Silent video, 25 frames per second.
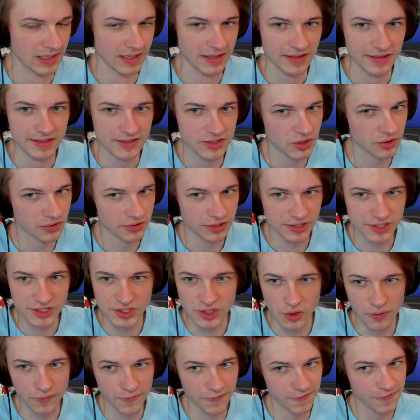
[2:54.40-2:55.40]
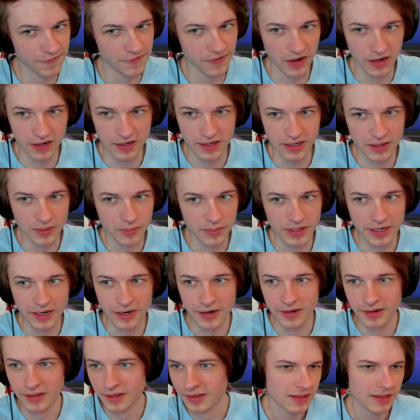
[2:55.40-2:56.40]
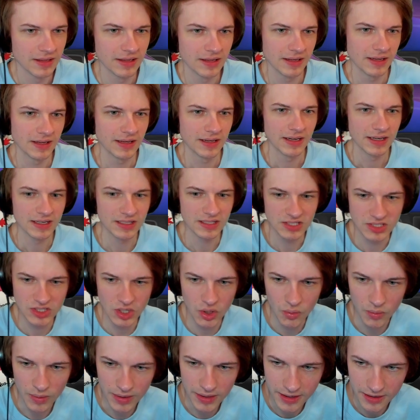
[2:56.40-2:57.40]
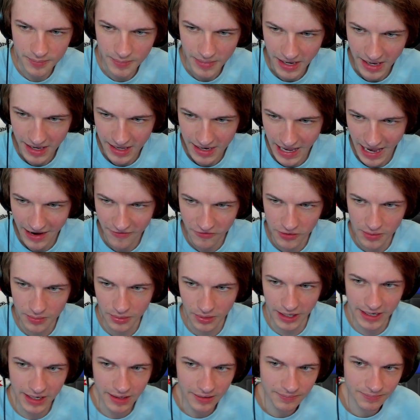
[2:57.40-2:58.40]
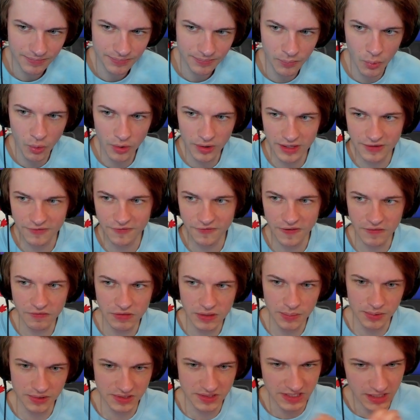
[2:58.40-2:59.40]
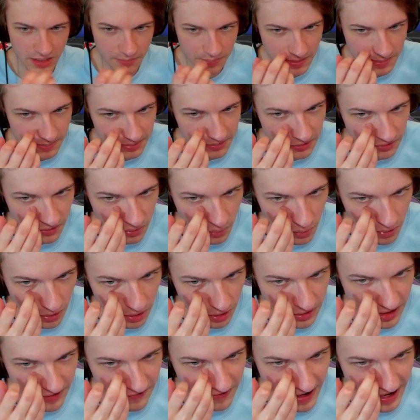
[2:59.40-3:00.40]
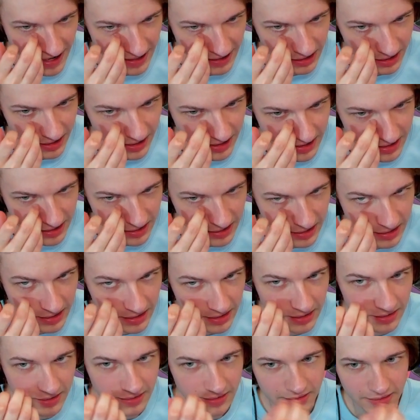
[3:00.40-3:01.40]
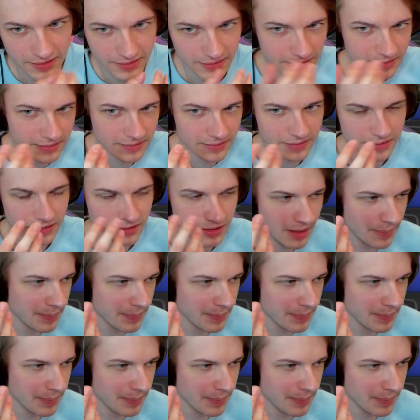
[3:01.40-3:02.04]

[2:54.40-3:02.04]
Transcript: This girl is so fucking weird. It's so weird, man. Every, like, more than 50% of people in the world have had, like, a, a